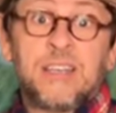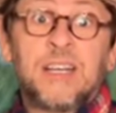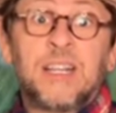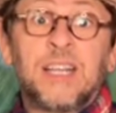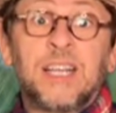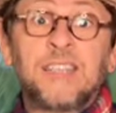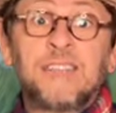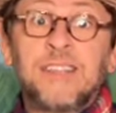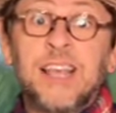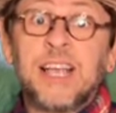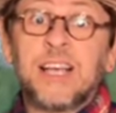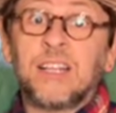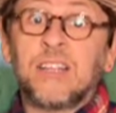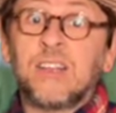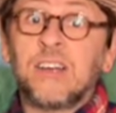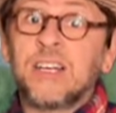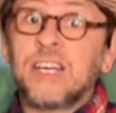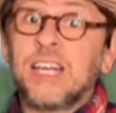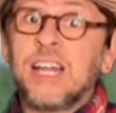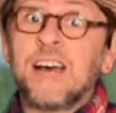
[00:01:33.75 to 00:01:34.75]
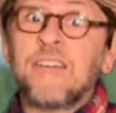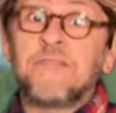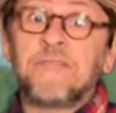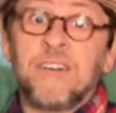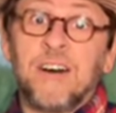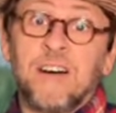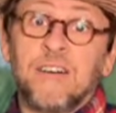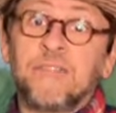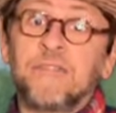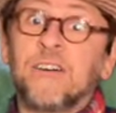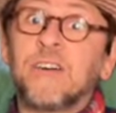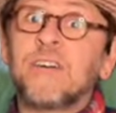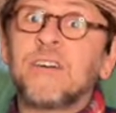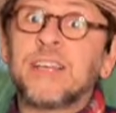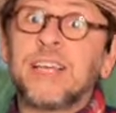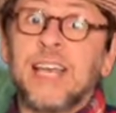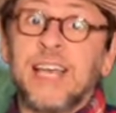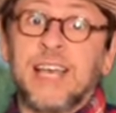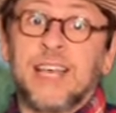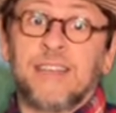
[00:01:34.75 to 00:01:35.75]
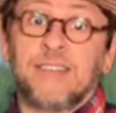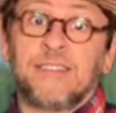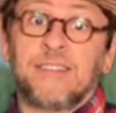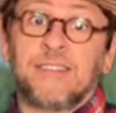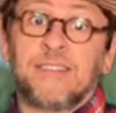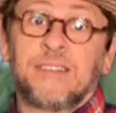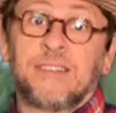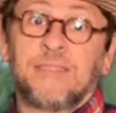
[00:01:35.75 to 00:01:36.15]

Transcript: let's take a look at our fall forecast.